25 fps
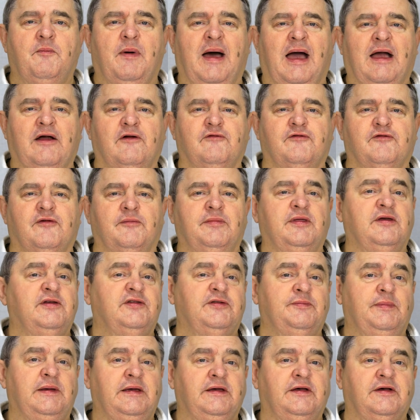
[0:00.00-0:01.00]
back from
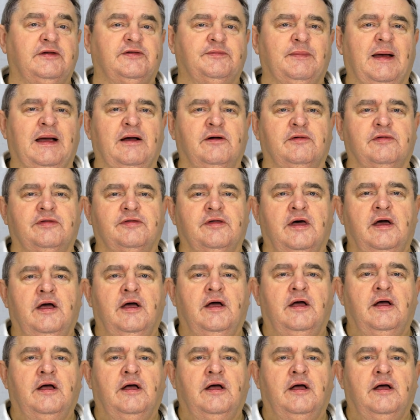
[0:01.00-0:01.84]
the speaker's mouth.